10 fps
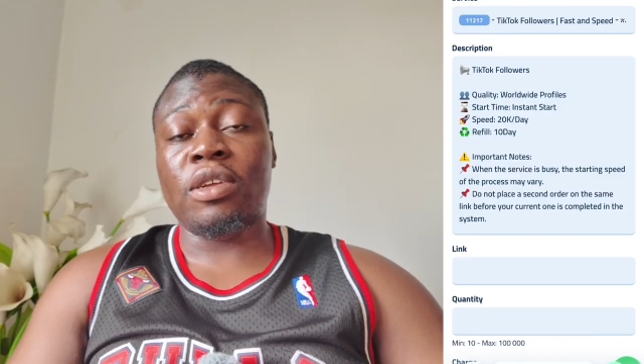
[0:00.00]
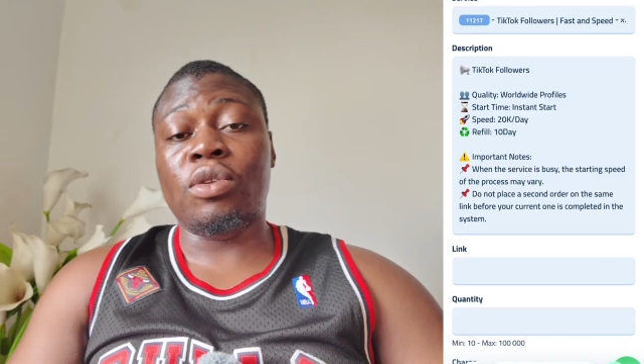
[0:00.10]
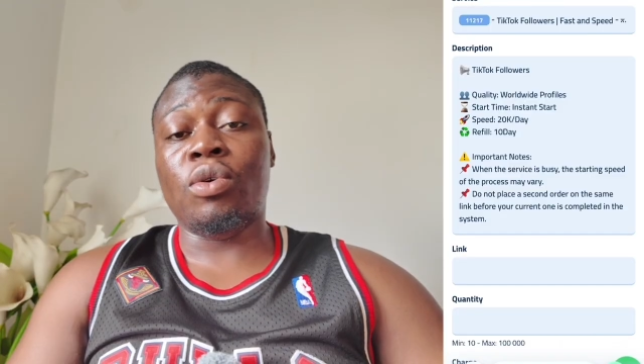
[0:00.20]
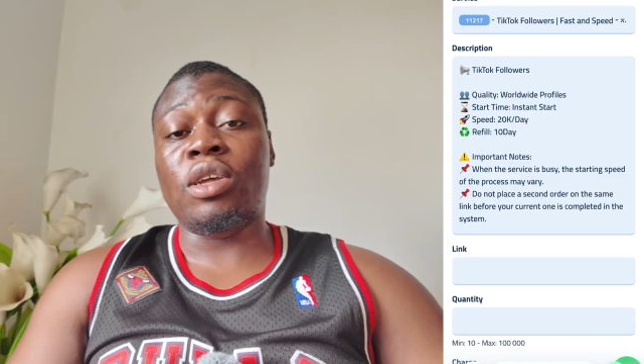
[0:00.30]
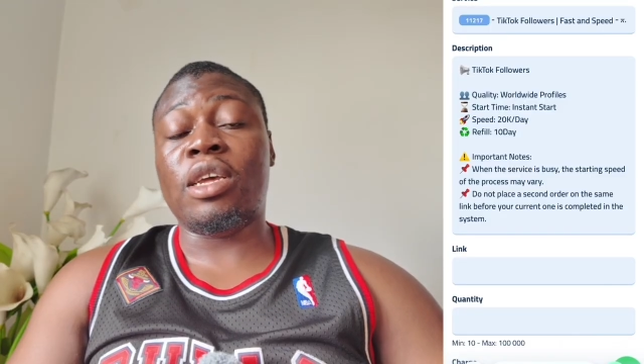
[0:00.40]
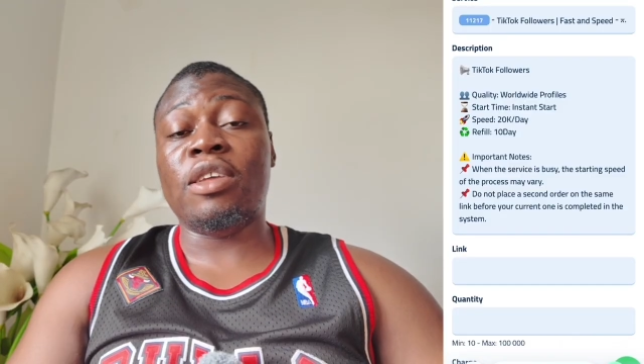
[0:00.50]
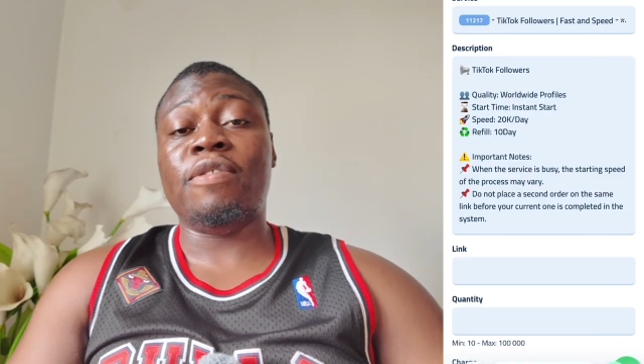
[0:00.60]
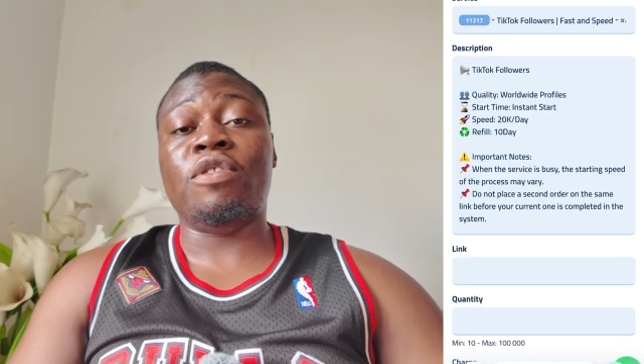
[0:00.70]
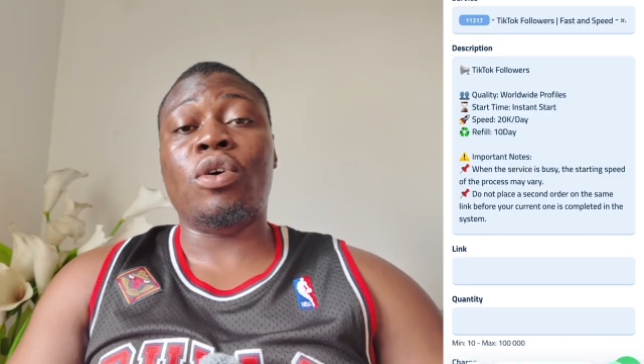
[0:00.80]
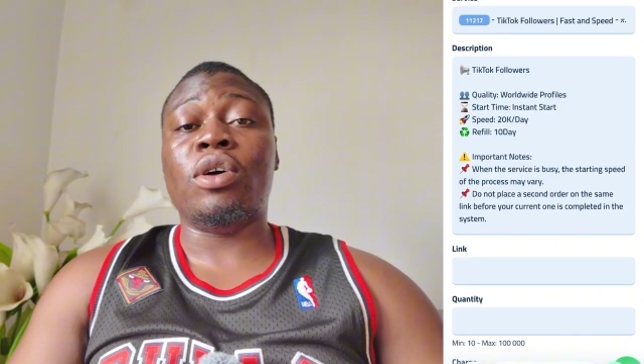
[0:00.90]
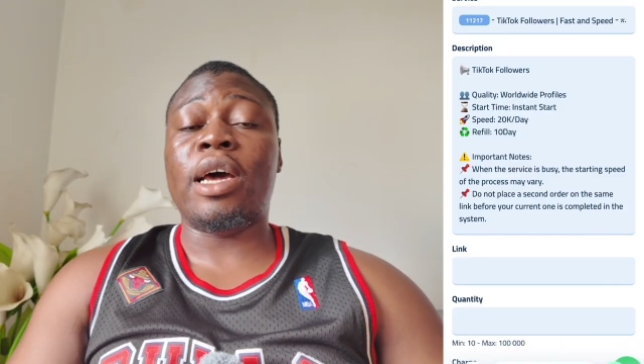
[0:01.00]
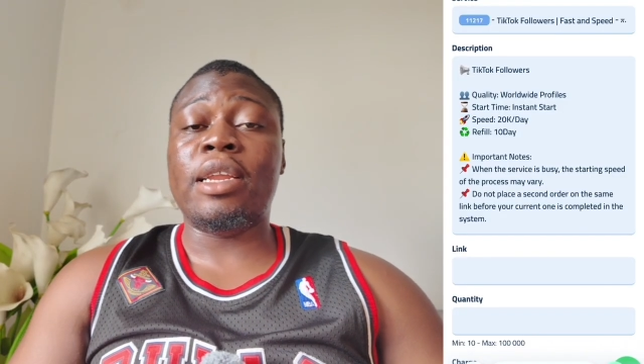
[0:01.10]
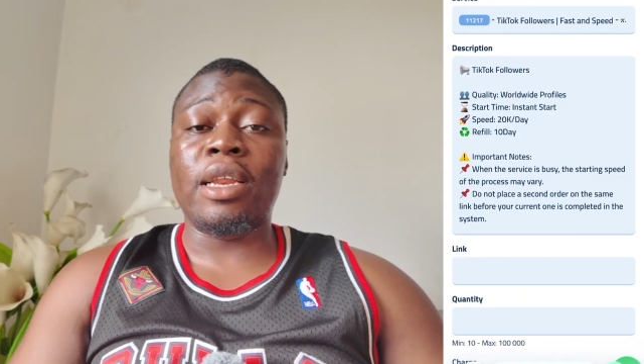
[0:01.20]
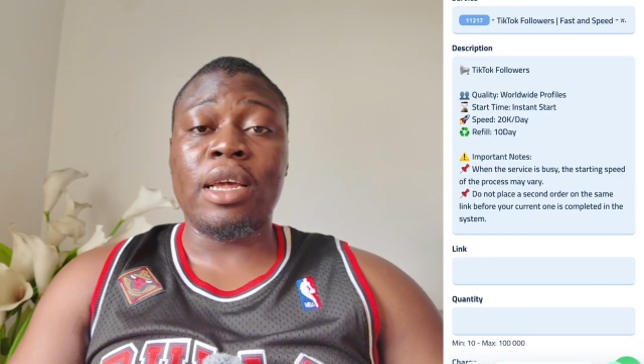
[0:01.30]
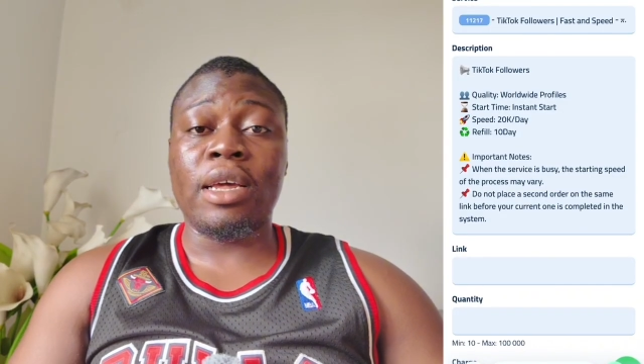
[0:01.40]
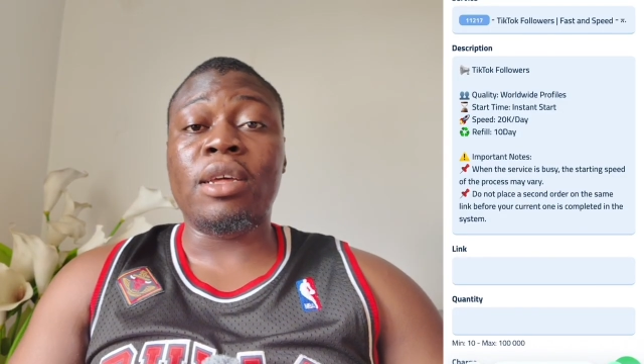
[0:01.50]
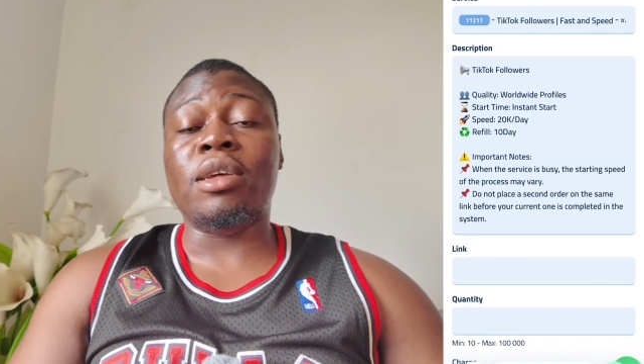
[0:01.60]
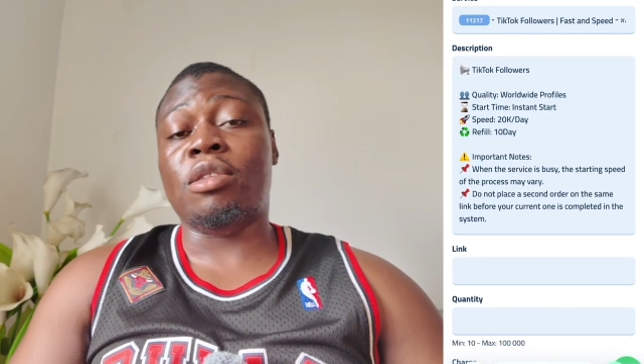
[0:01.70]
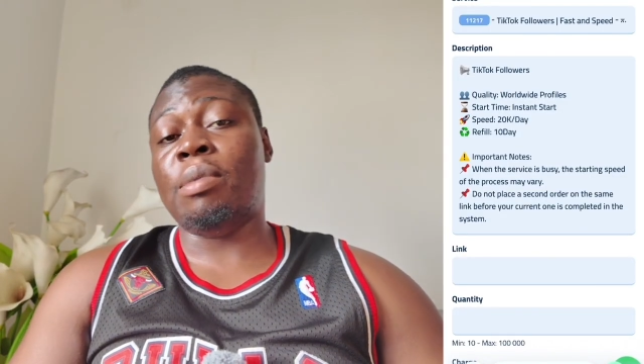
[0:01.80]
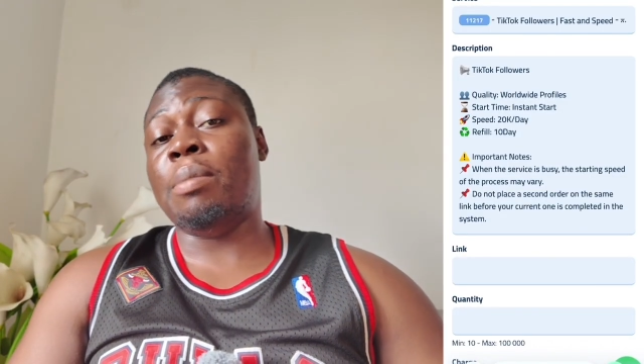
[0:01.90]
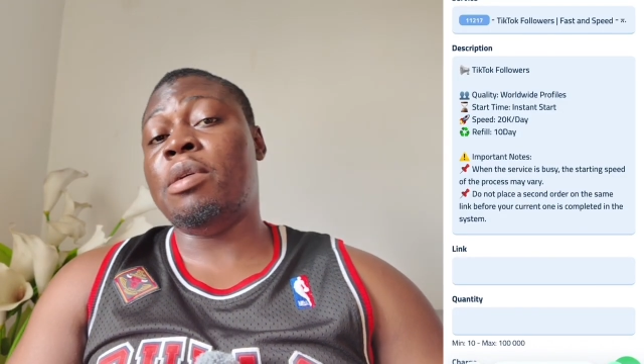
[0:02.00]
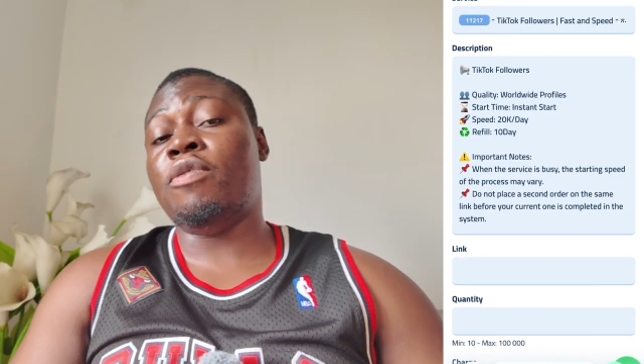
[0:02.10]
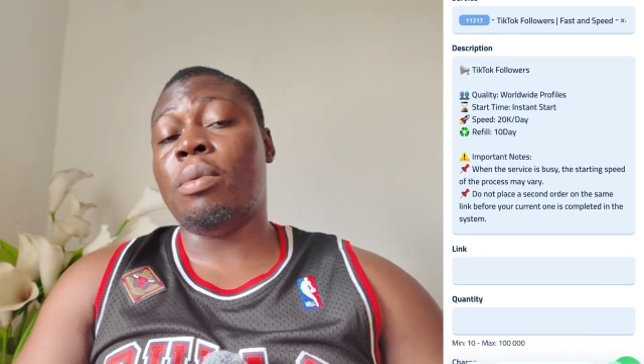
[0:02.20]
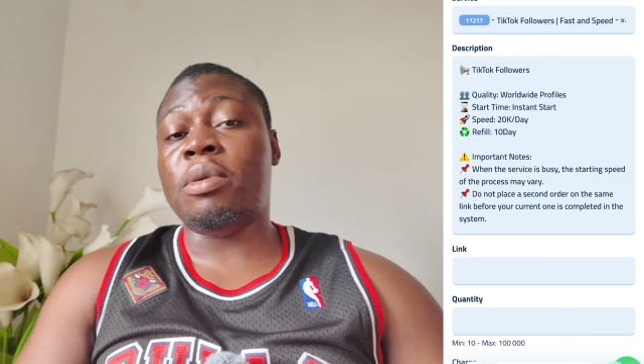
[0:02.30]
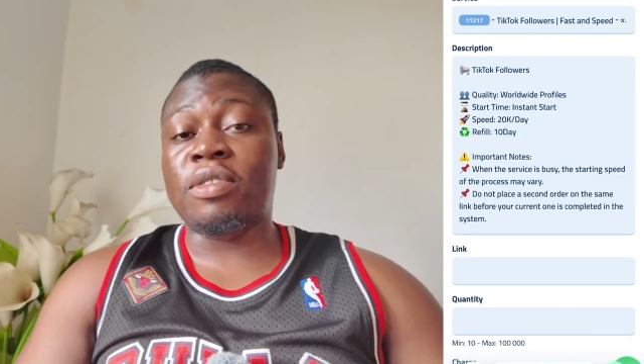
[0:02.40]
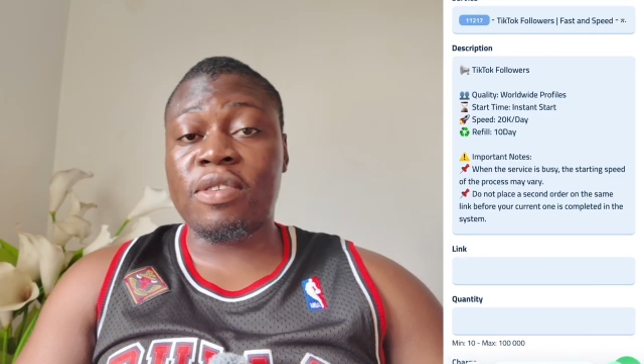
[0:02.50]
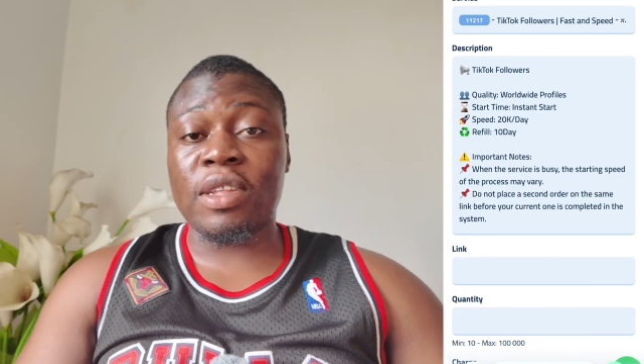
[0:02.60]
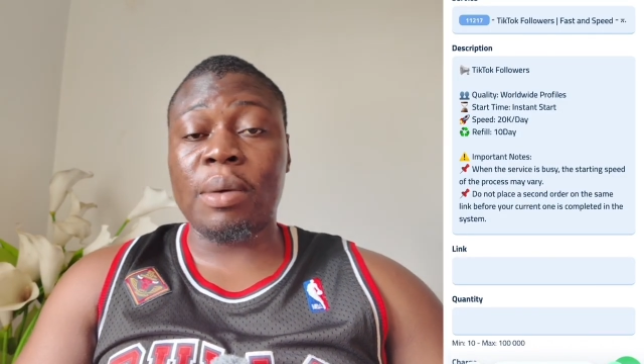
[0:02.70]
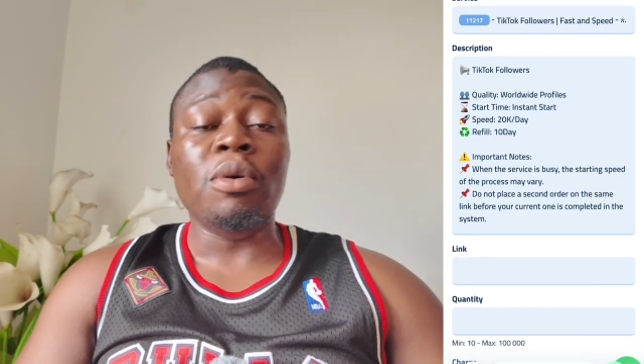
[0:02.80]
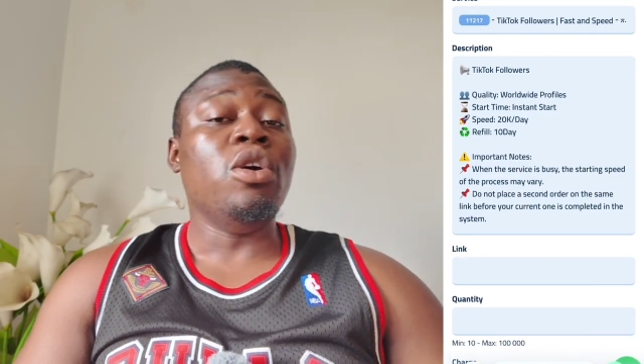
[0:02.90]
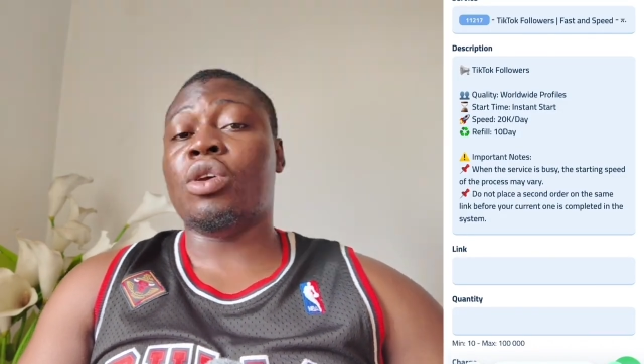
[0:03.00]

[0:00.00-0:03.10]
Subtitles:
In case if the order delay, it might be from the system.